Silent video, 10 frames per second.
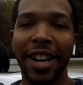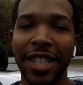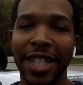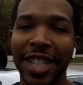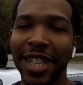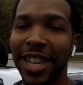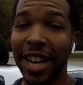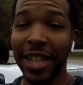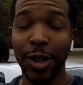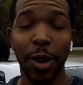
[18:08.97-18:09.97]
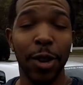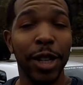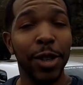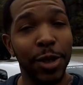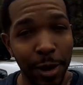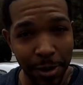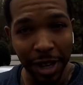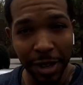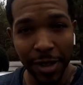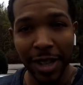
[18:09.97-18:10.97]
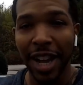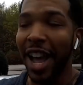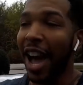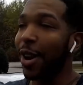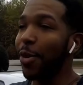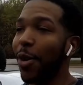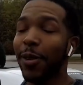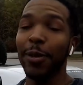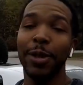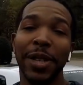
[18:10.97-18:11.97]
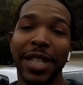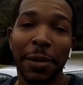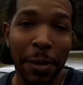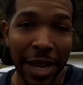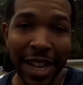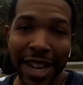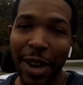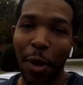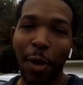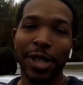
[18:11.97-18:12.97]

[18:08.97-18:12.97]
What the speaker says: She decided to start her YouTube channel. I don't know if it was because of me or